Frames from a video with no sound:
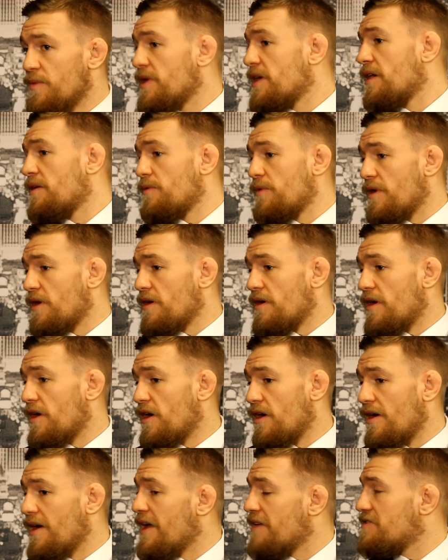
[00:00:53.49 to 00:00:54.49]
Right?
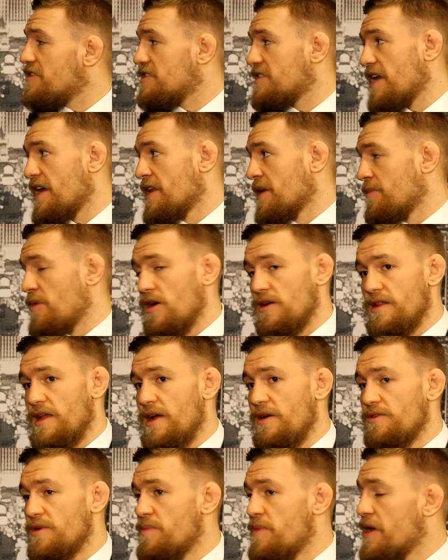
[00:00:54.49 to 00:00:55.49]
I have the stadium locked
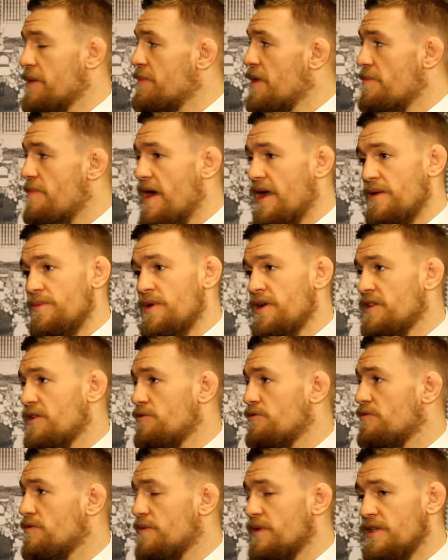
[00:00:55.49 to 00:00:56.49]
down. You bring me back, and
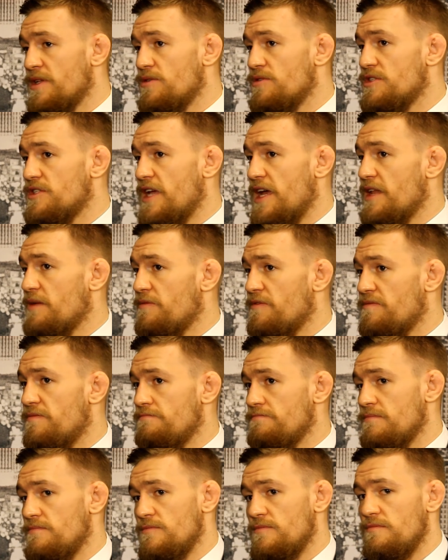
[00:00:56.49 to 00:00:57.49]
we can do a stadium
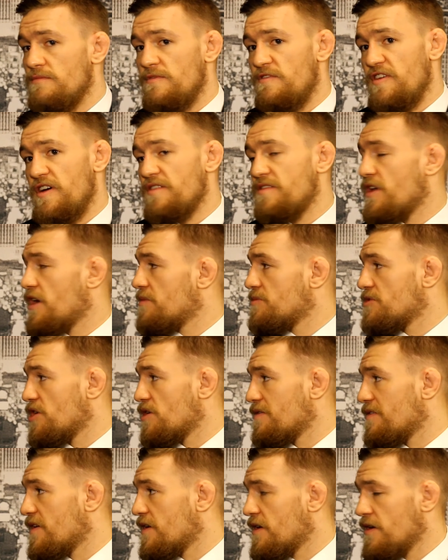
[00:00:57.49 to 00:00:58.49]
5 times
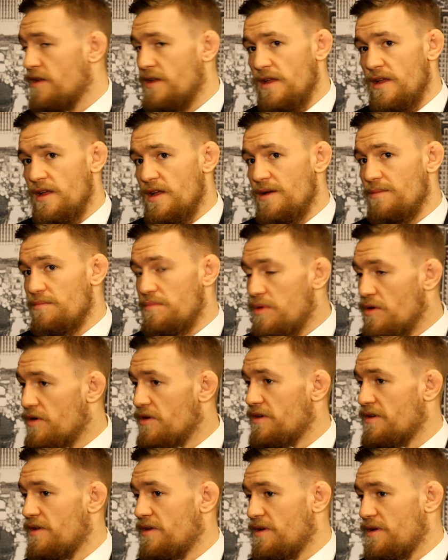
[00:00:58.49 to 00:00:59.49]
over.
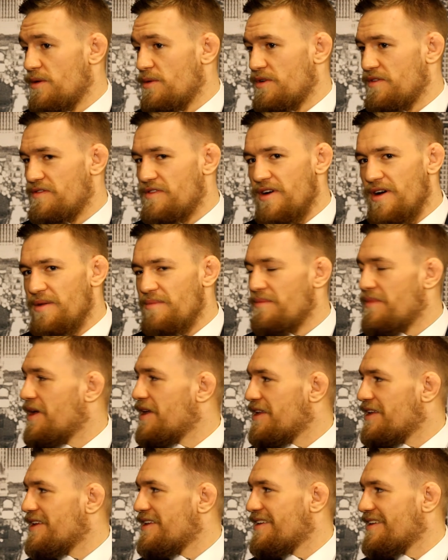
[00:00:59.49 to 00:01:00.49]
But we've got
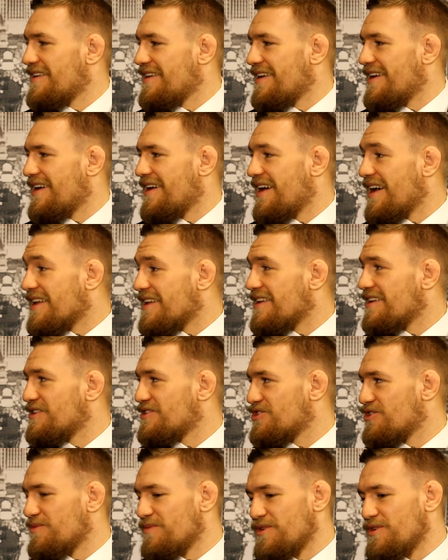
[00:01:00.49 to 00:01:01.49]
many
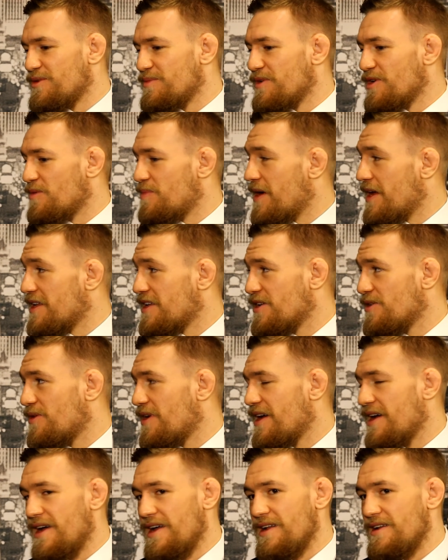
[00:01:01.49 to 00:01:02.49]
athletes coming up. You know, Paddy
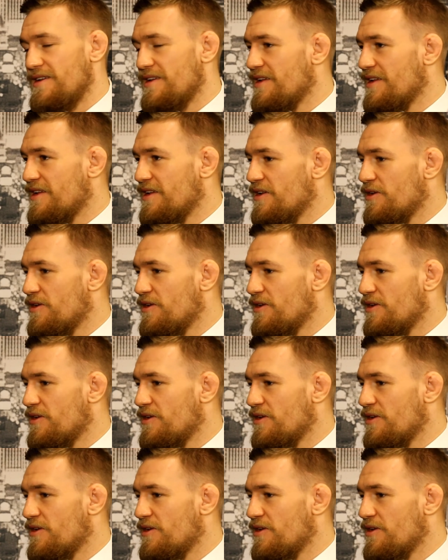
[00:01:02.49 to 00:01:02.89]
Holohan.